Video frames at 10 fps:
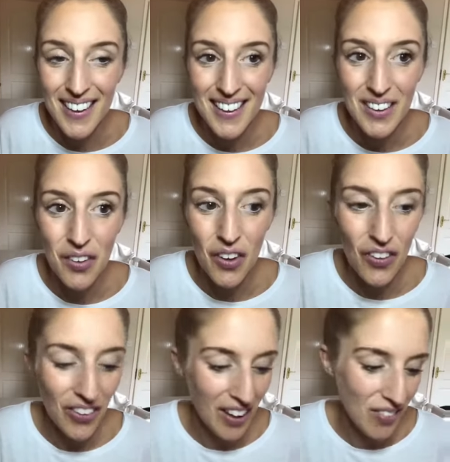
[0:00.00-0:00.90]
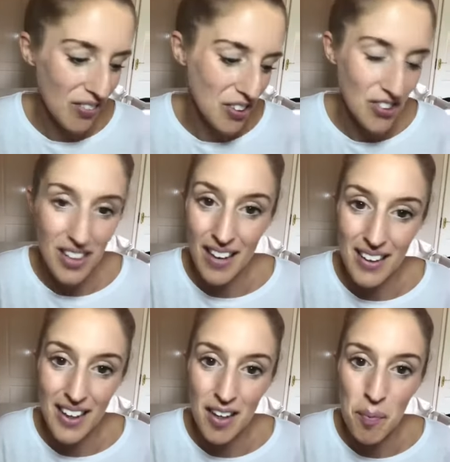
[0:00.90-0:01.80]
You know, even if you just get the
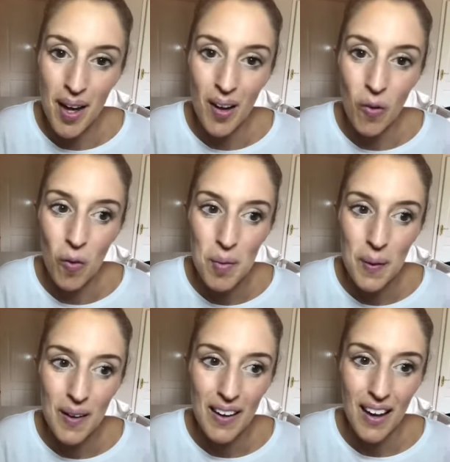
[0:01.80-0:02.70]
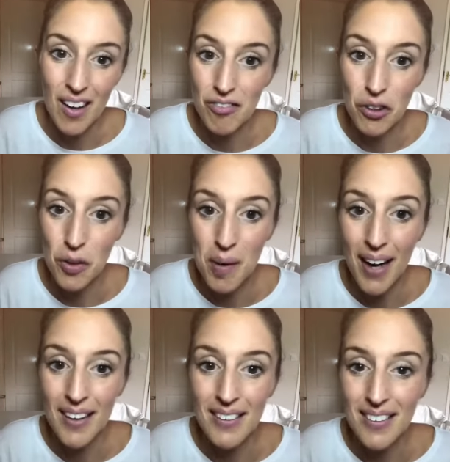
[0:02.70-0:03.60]
kit of makeup and run a
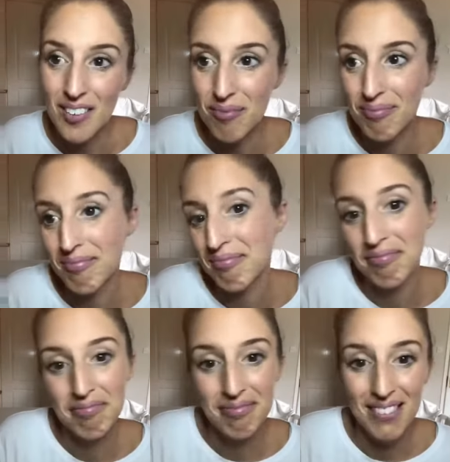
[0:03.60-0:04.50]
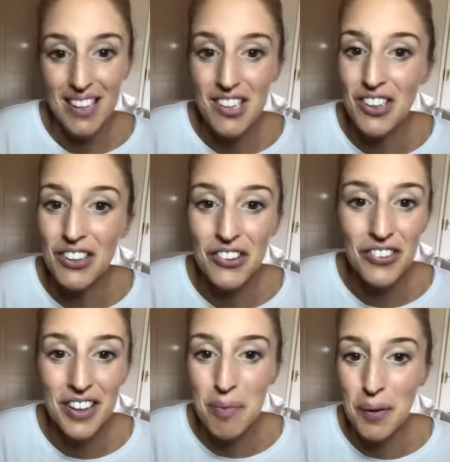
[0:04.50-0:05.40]
mile, at least you're going to look
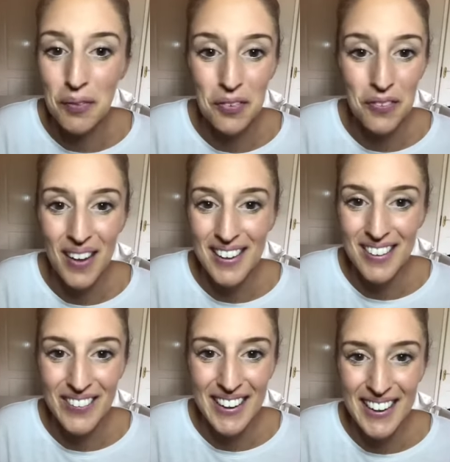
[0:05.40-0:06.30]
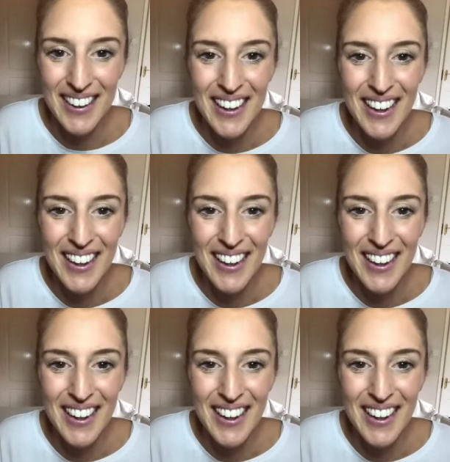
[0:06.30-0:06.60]
really beautiful while you're doing it.